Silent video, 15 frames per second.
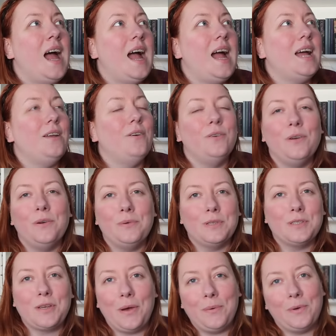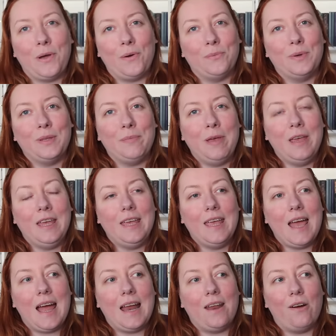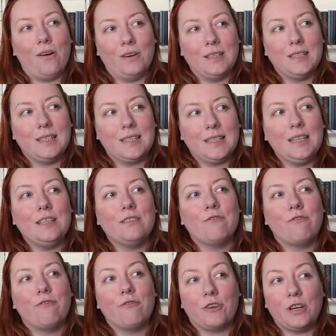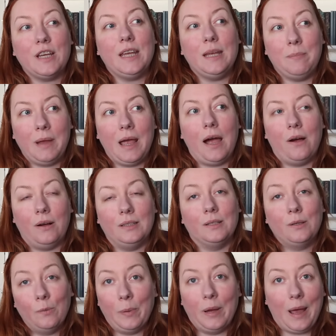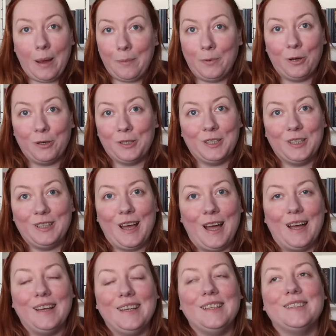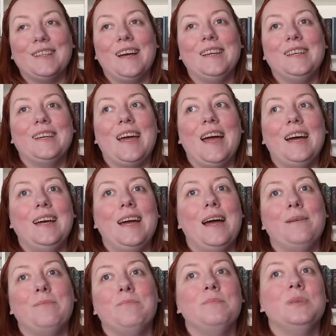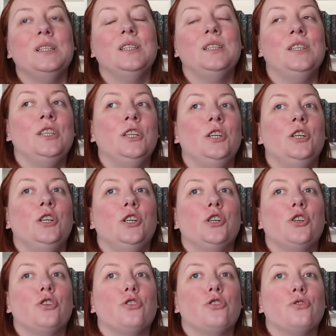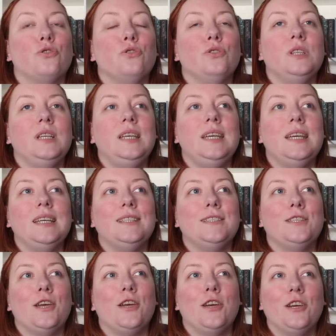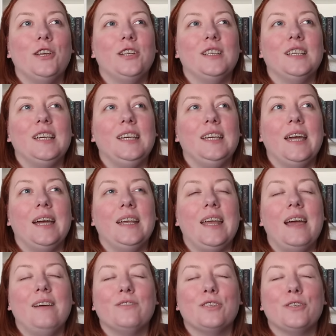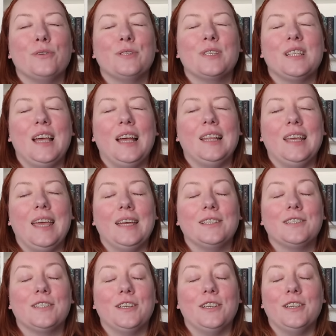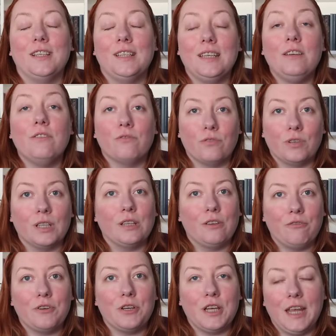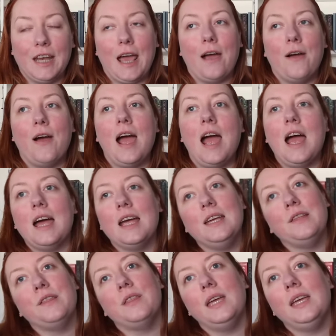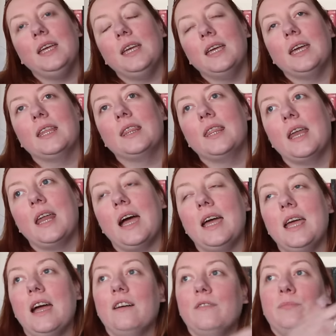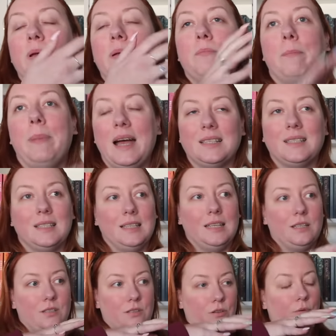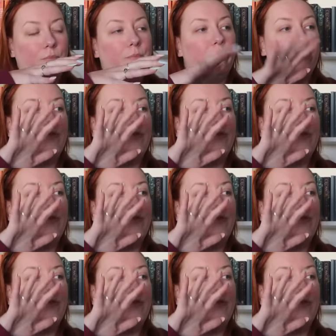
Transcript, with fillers: I don't know what's going on with me and honestly it's freaking me out a little bit I'm not gonna lie like I am truly internally and ever so slightly externally really freaking out I think that I have been battling a slump